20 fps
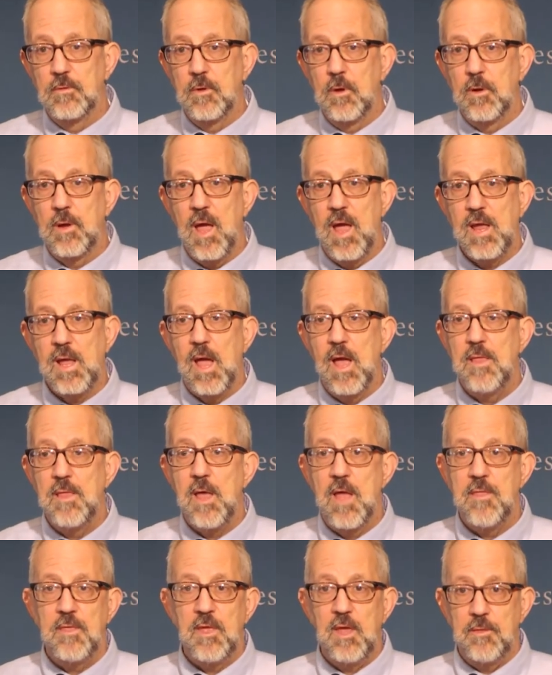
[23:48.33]
Okay,
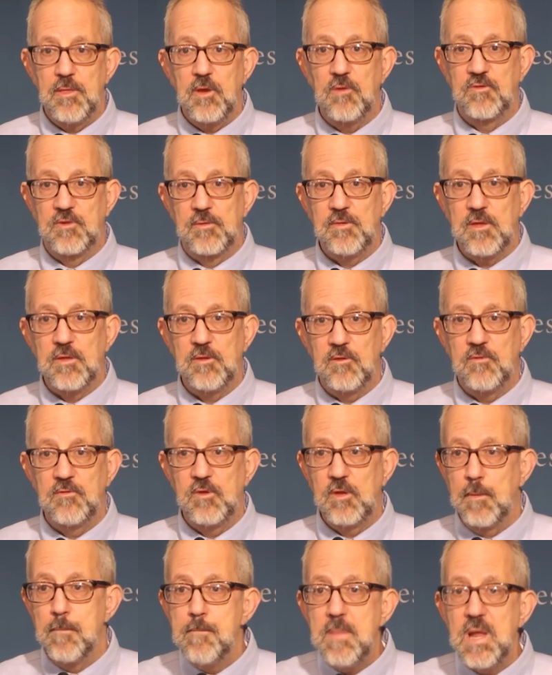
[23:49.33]
and there's
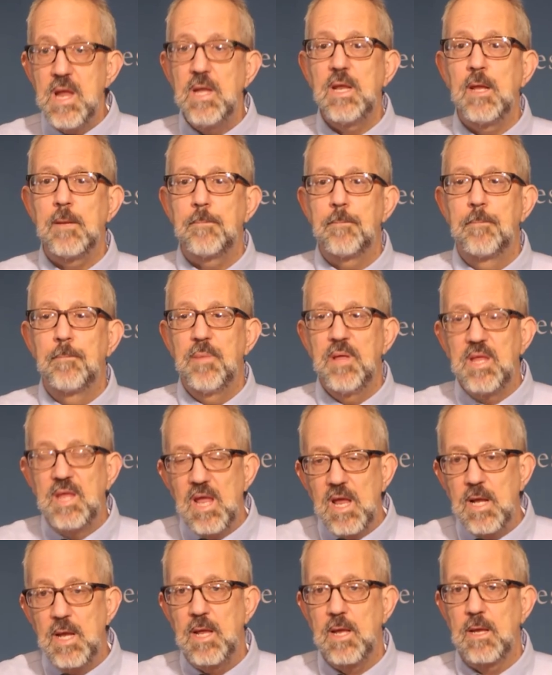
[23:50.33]
the immediate
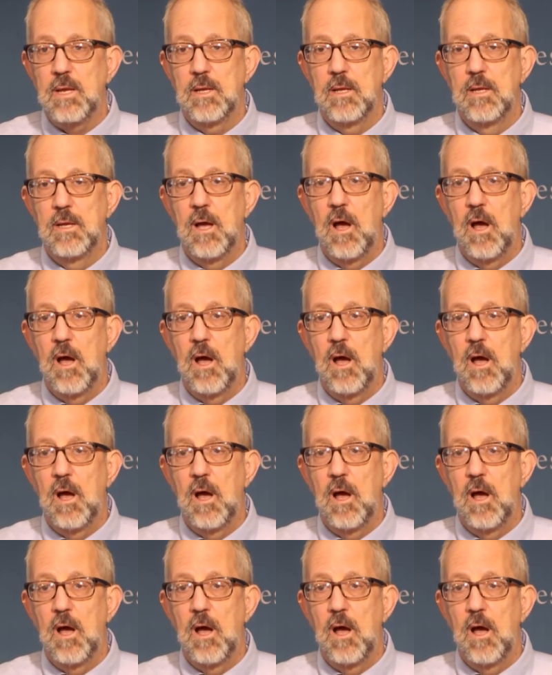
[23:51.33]
beginning